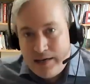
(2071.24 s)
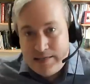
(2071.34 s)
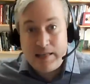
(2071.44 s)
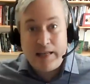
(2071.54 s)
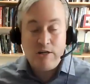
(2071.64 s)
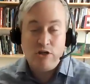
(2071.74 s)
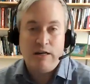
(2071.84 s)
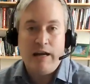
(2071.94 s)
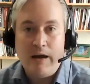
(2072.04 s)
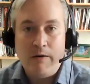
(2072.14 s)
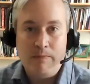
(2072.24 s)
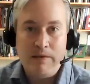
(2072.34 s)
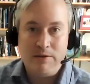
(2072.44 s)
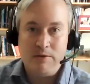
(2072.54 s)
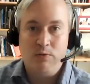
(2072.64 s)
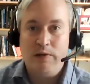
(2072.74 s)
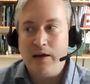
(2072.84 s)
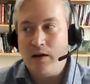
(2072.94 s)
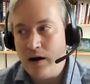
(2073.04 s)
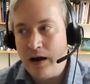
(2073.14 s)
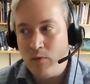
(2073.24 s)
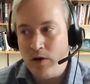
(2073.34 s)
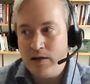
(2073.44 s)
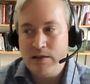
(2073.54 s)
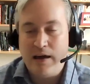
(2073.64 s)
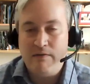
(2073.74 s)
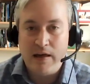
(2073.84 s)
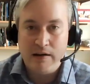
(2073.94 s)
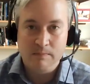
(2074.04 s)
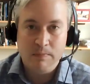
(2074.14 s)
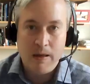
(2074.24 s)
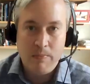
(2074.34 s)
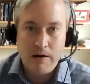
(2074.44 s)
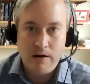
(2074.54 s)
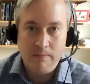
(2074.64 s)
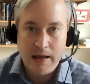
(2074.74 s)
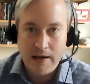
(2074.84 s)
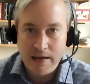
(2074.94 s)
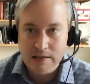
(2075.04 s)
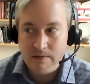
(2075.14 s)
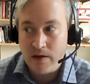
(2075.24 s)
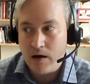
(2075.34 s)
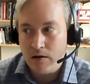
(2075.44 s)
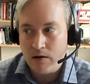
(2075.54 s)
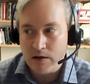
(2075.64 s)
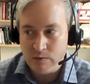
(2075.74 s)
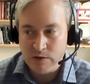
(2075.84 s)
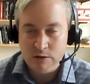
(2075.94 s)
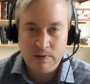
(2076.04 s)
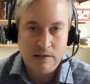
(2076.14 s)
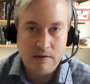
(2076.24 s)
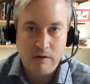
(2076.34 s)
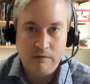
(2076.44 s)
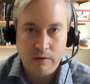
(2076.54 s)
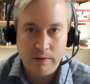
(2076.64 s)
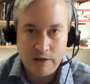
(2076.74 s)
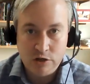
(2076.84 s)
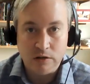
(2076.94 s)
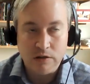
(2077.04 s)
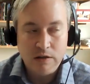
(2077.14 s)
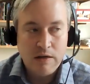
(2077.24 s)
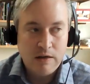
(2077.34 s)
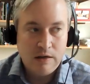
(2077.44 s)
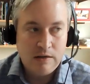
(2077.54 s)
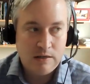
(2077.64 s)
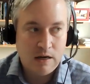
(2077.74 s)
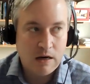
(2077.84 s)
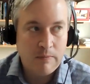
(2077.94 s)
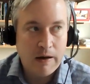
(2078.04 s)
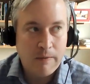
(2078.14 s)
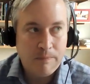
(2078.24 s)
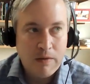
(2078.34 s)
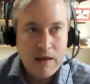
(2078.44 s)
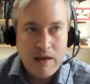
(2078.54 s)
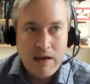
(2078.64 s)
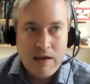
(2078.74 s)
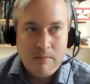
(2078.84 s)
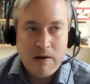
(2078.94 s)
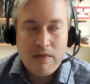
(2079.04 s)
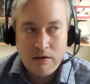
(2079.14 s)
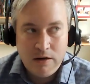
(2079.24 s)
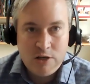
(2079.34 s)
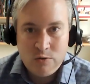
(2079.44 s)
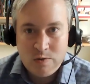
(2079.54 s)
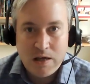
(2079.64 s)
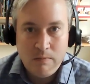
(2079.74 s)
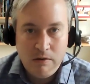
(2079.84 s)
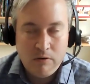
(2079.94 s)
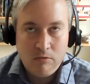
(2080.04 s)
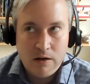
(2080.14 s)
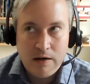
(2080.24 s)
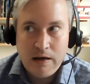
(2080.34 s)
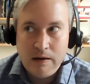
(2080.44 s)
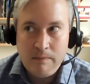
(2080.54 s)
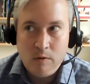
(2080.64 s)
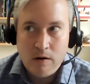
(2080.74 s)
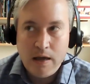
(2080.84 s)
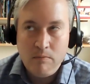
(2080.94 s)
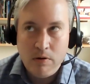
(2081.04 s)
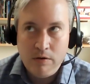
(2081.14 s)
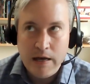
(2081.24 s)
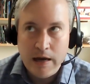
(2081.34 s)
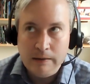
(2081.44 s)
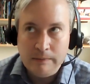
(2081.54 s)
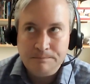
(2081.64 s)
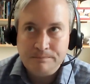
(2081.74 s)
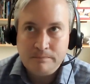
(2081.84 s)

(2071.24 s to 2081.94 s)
in isolation now. So it's really hard. I wanted to have that paradigmatic case of the Holocaust, which has been so influential, to talk about. My third case was going to be Rwanda or Cambodia.